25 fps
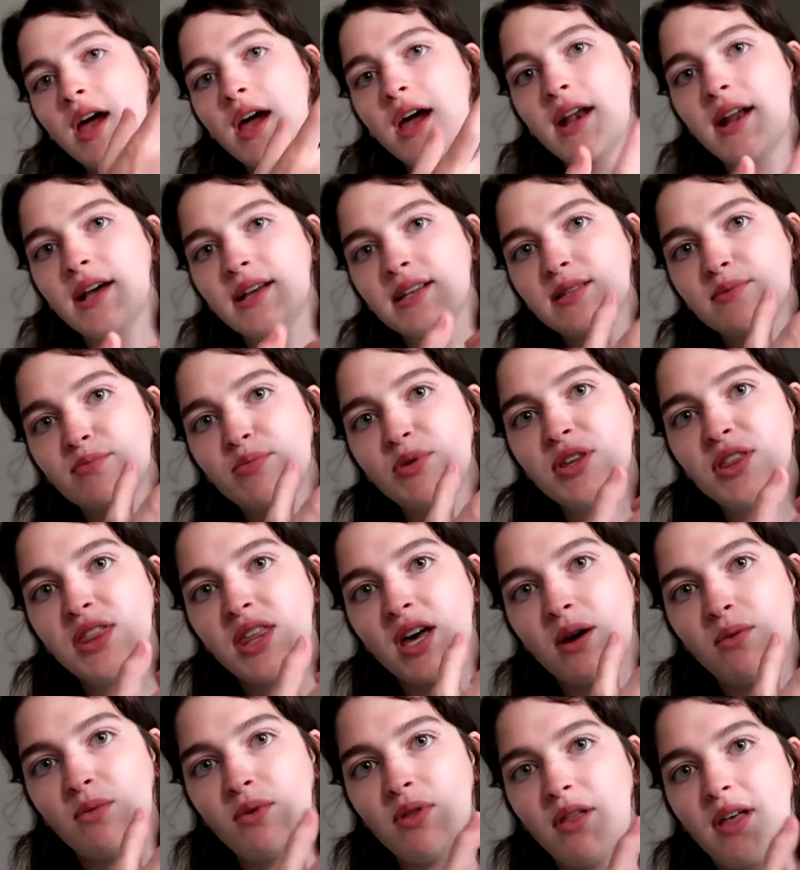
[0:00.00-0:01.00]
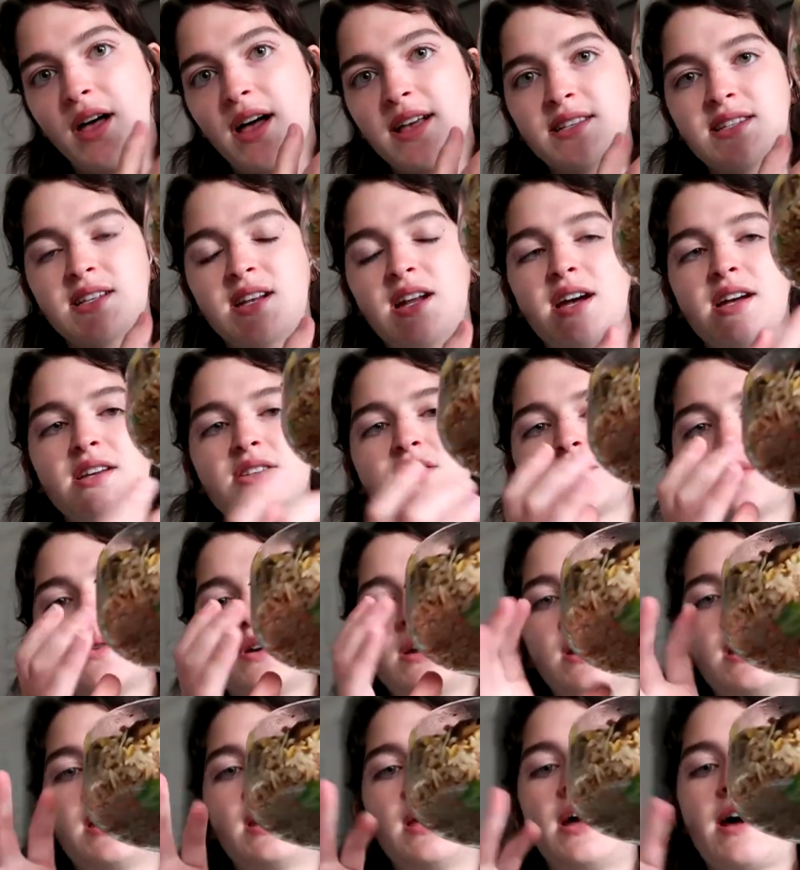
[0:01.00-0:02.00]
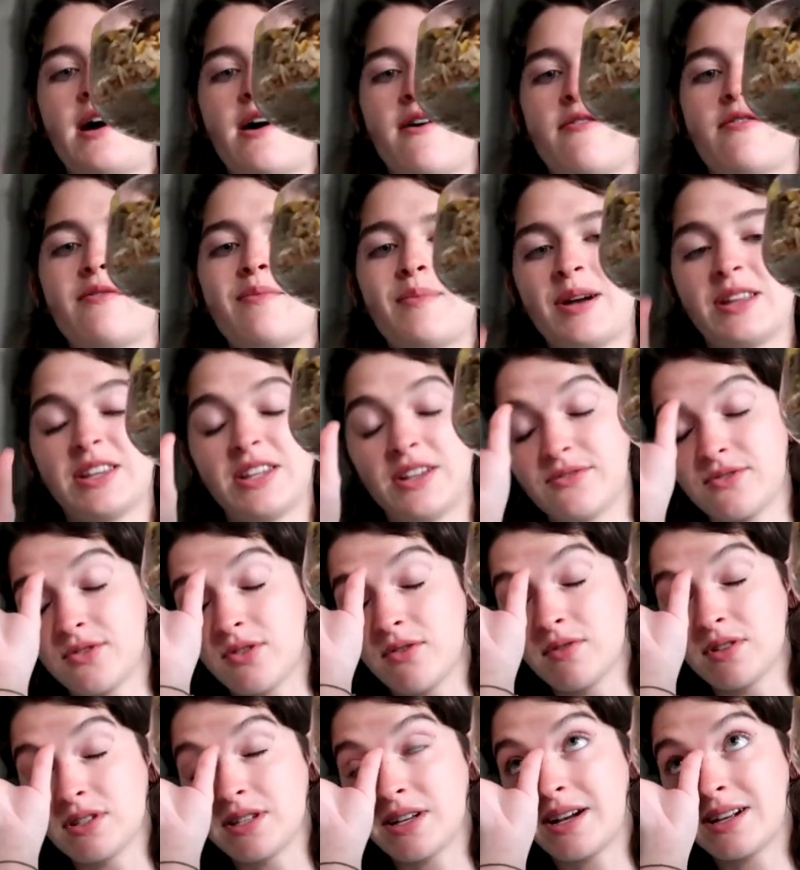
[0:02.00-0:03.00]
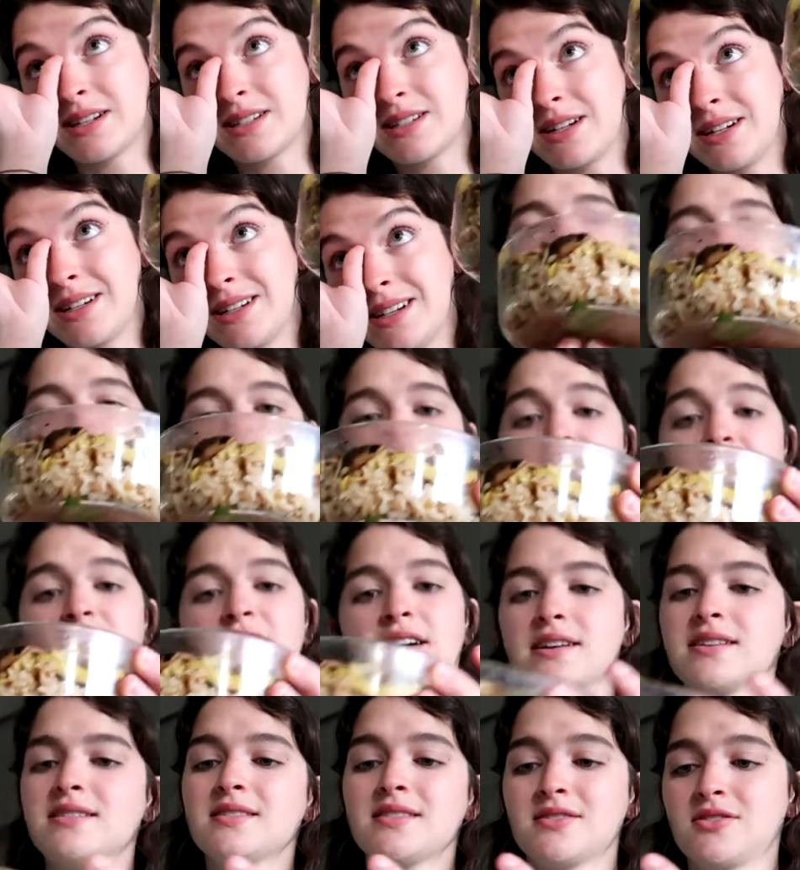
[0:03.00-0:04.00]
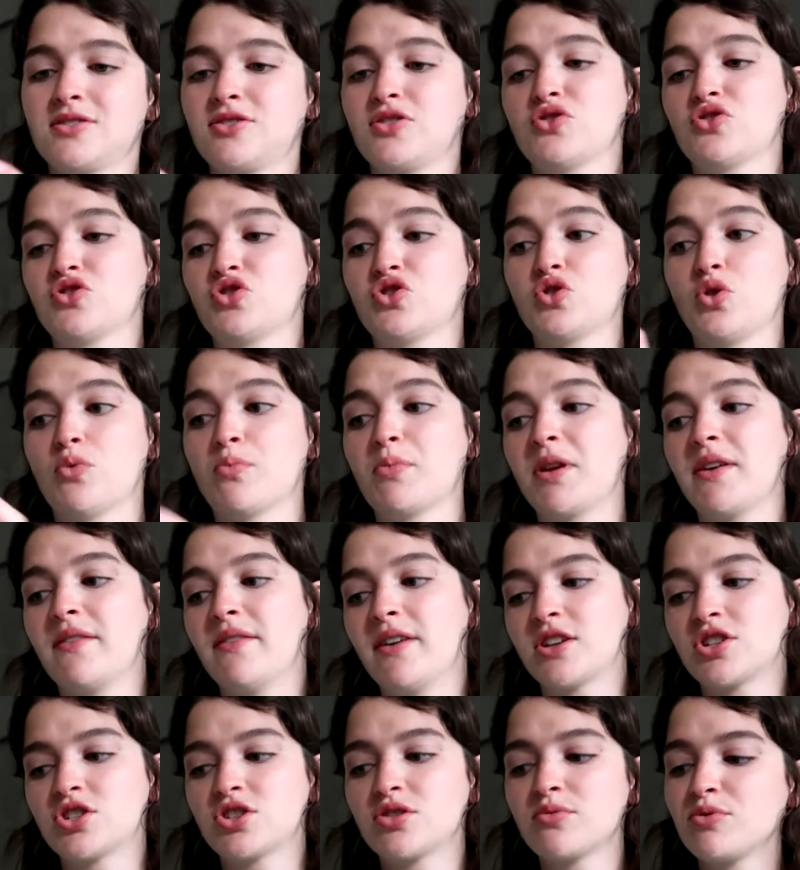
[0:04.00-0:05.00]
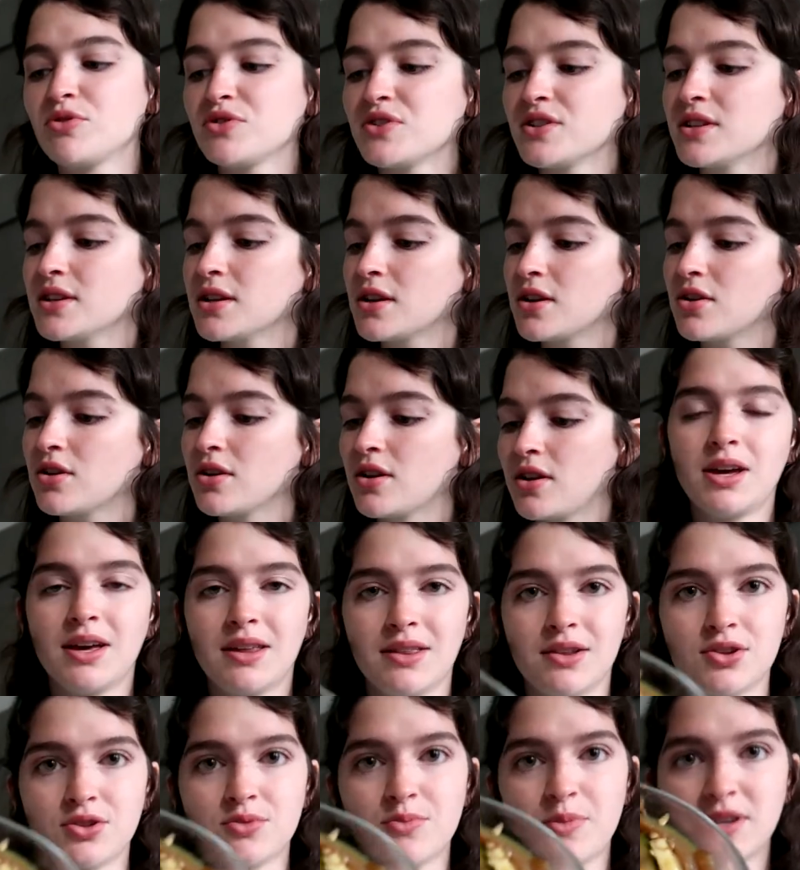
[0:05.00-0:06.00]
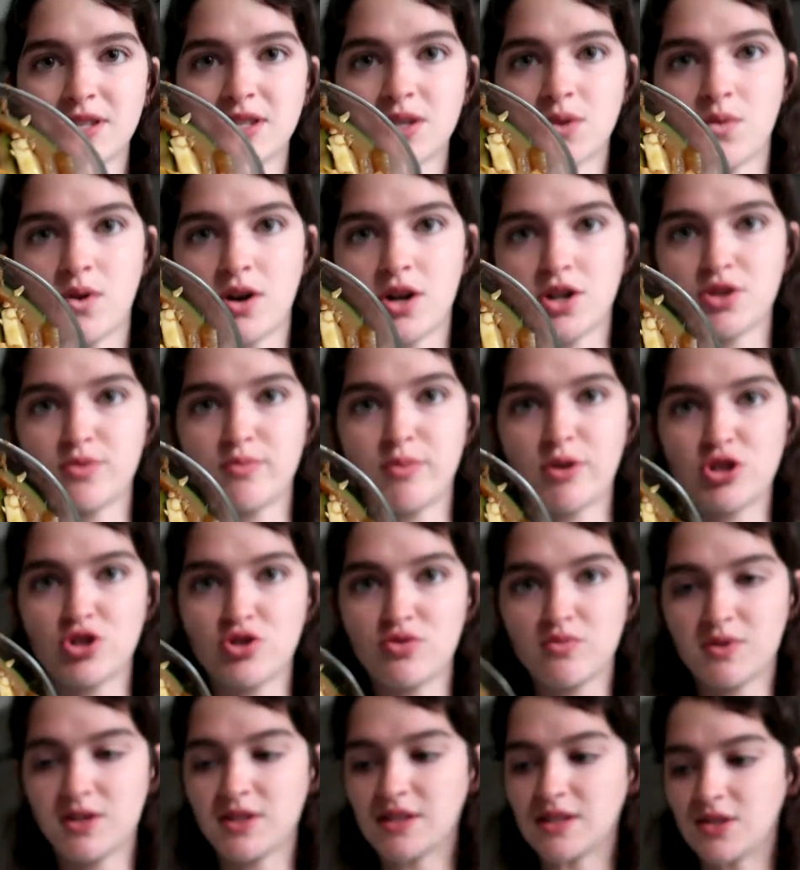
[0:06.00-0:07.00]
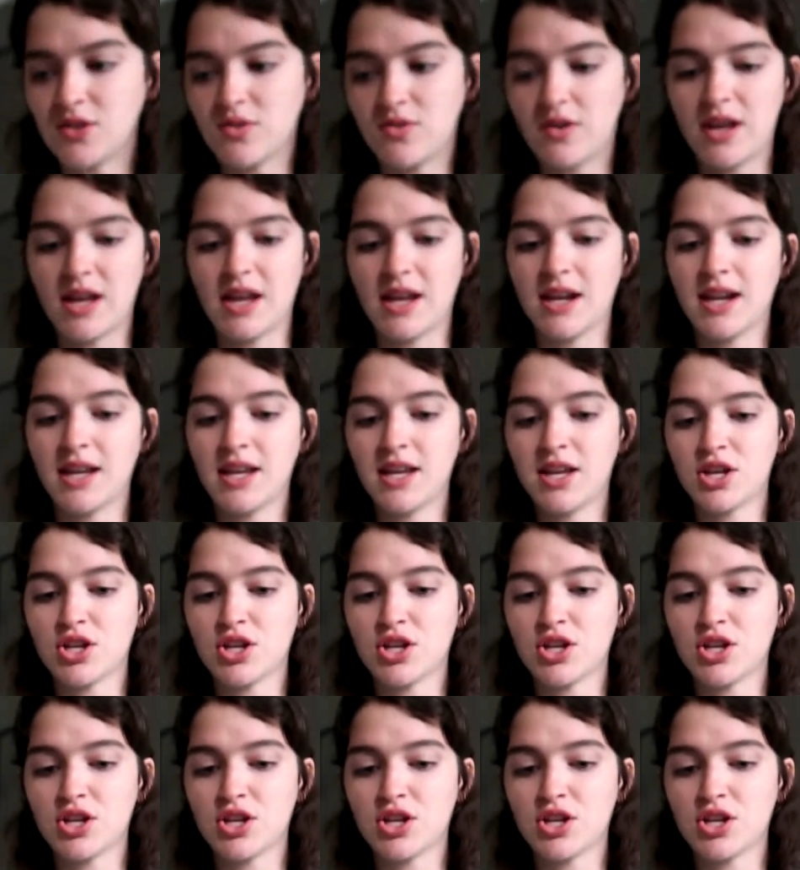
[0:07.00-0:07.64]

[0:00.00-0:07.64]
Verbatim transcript: And I split that with last night. So I had half of my leftovers last night. Half tonight since there's so many vegetables in here. But yeah, there's my squash, mushrooms, and zucchini.